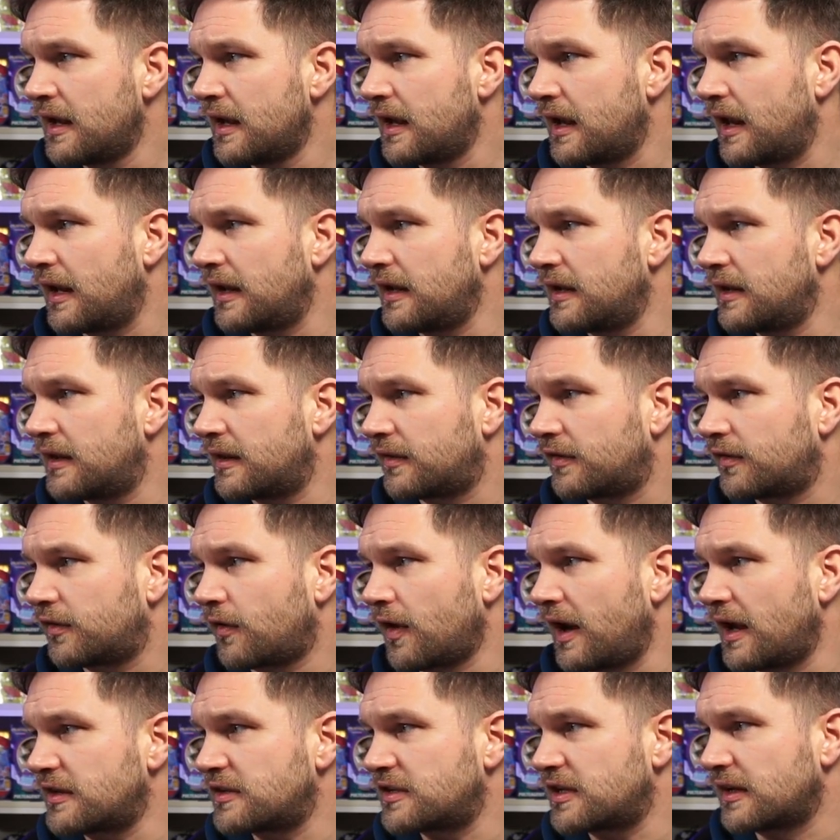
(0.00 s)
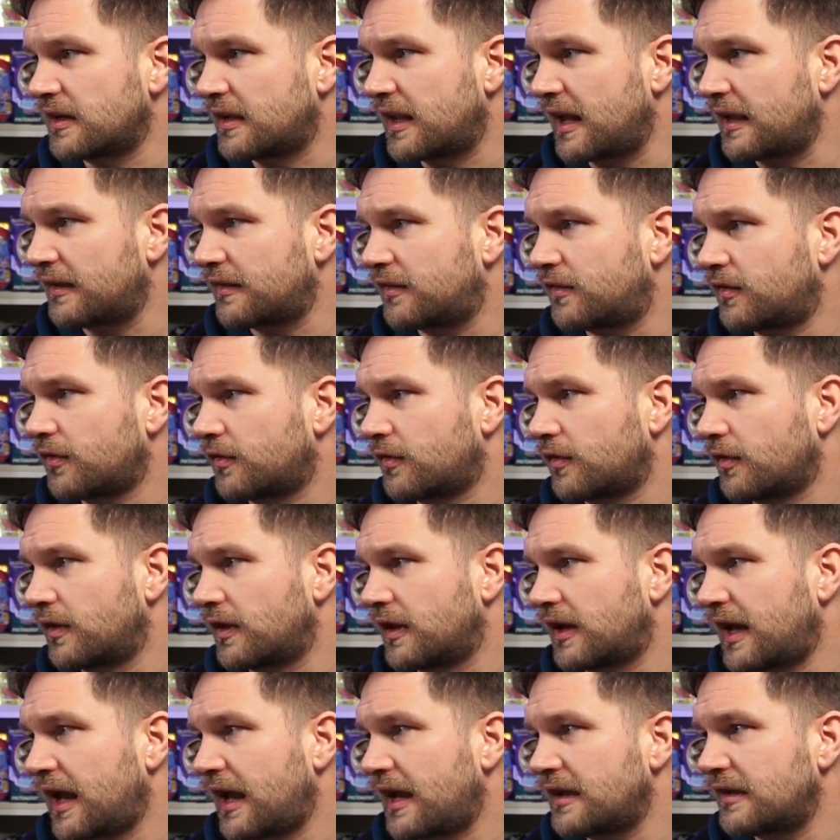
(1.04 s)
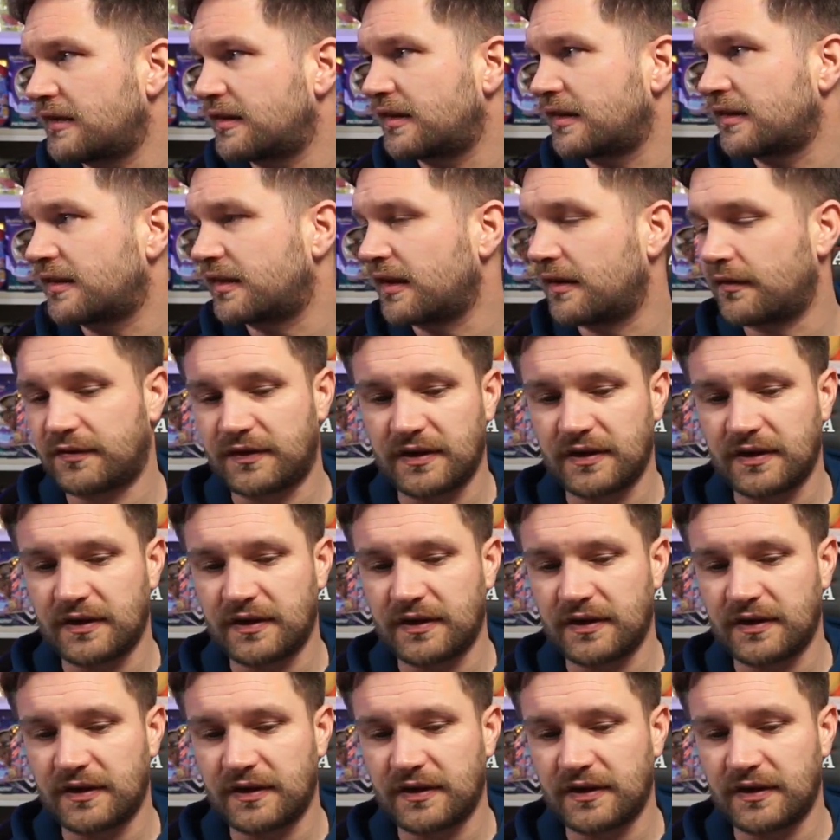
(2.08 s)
any of the scratching, that's just on the case itself.